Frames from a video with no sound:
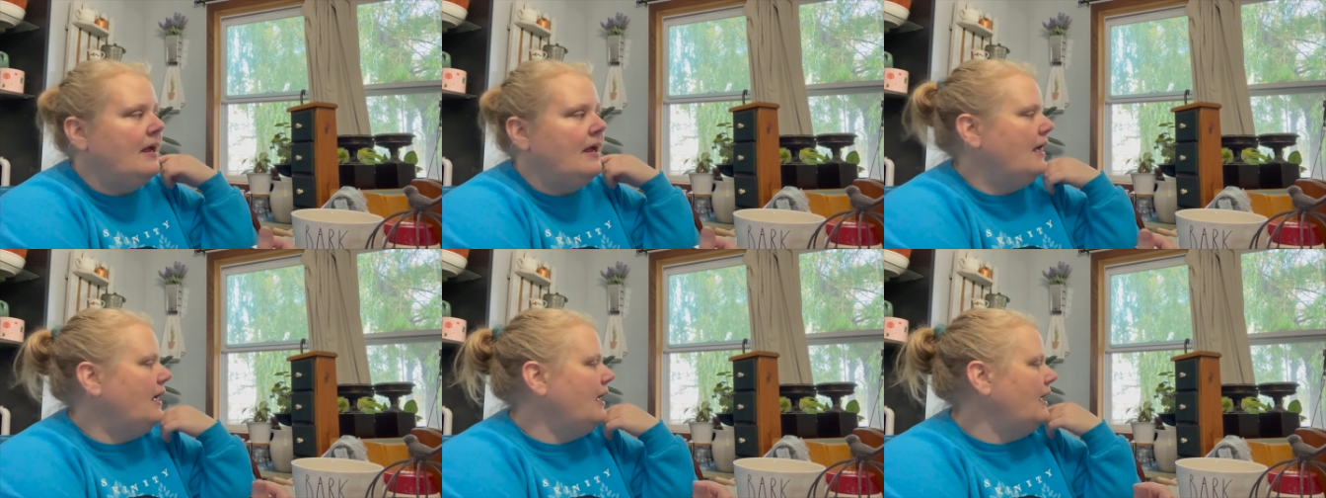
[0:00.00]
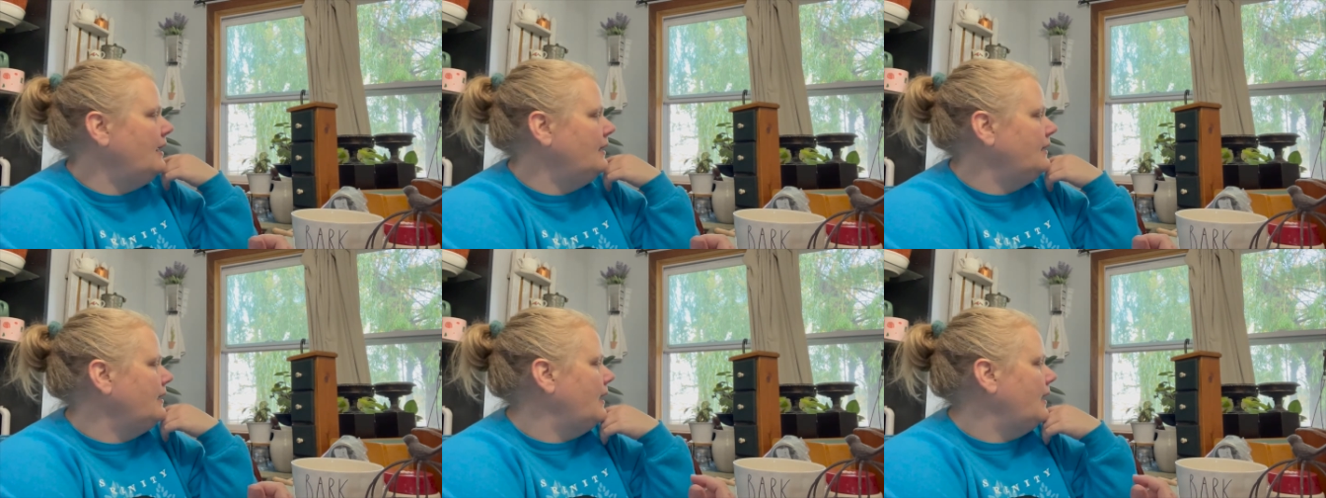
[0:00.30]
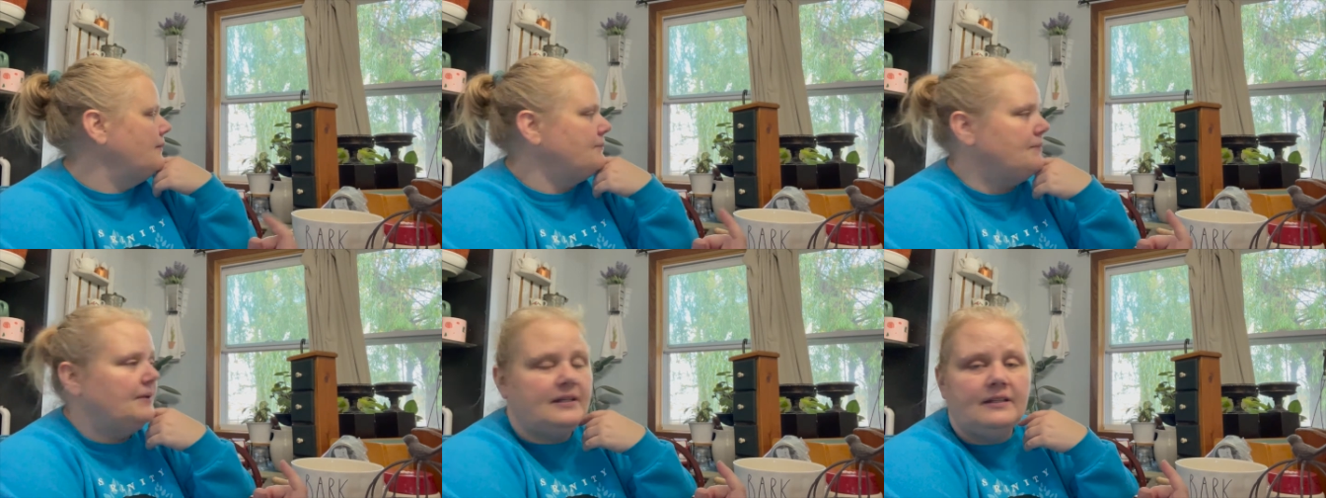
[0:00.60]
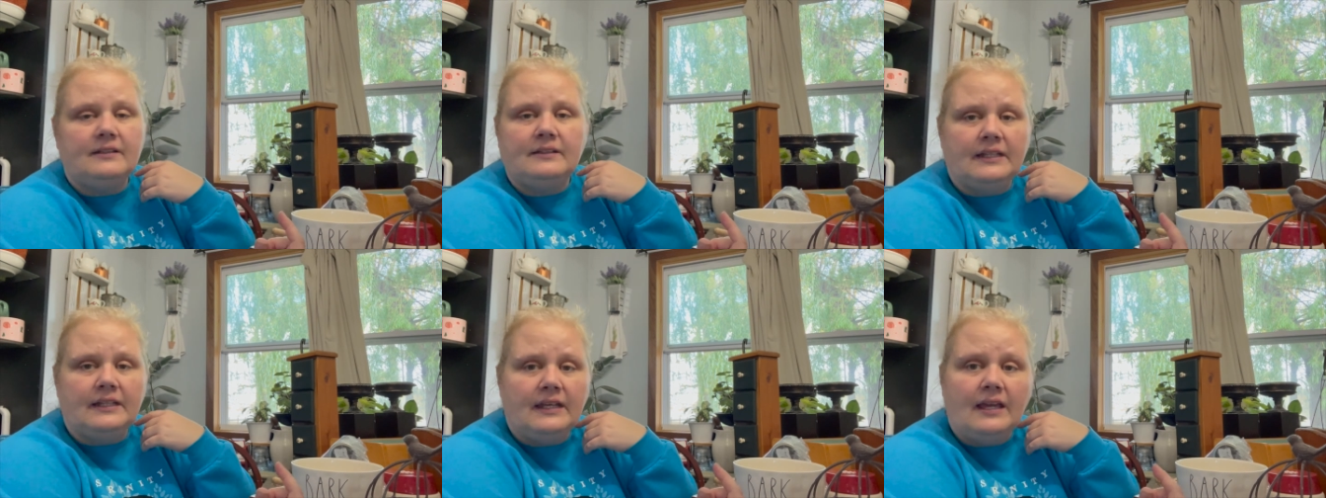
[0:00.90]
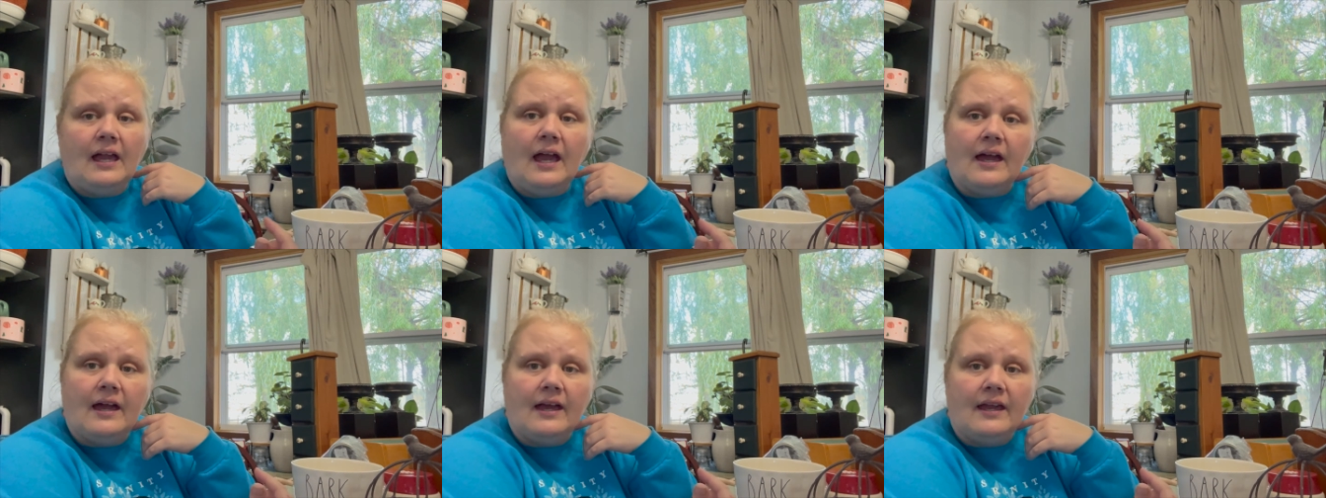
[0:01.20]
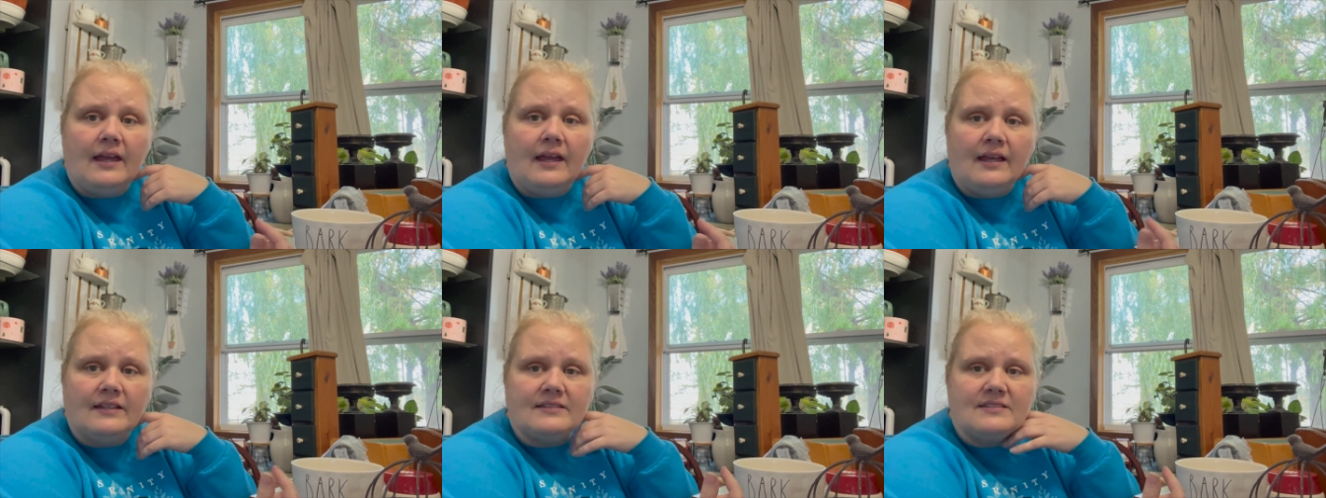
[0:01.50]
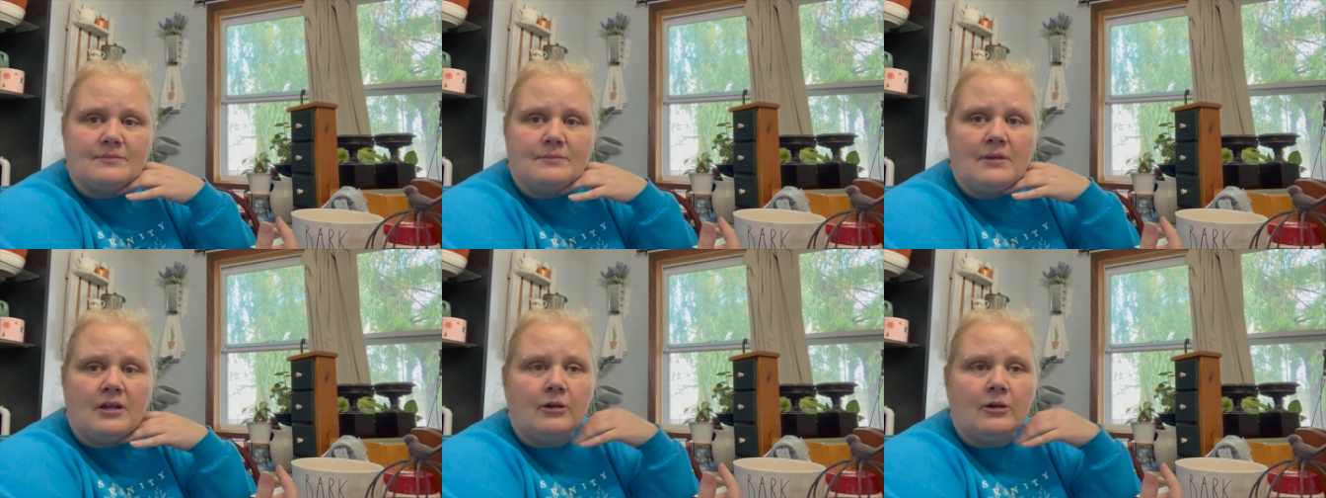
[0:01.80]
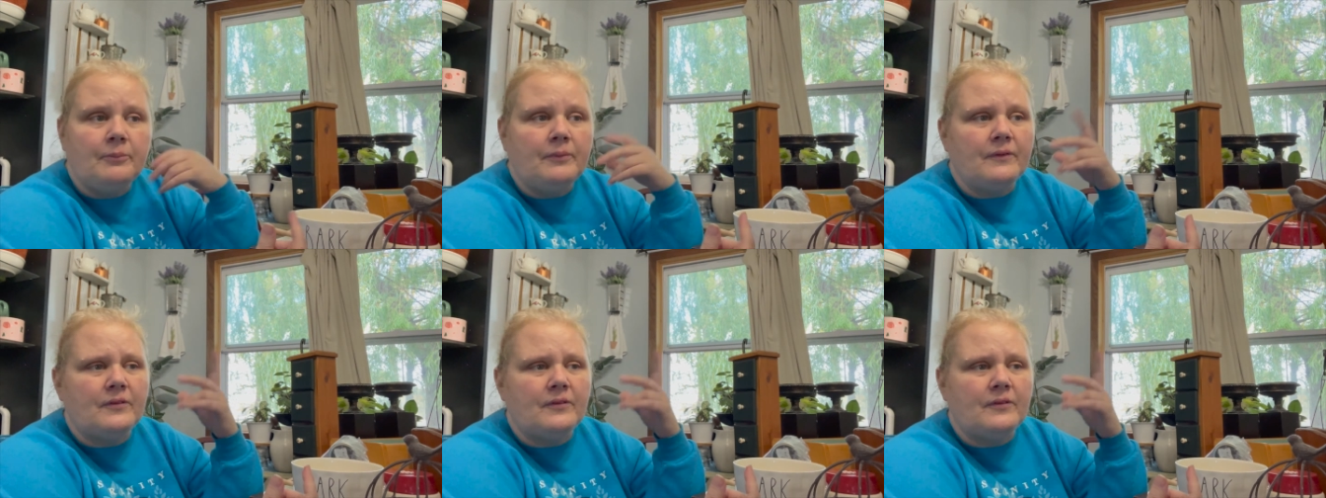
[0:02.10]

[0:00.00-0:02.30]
and admittedly I had some help and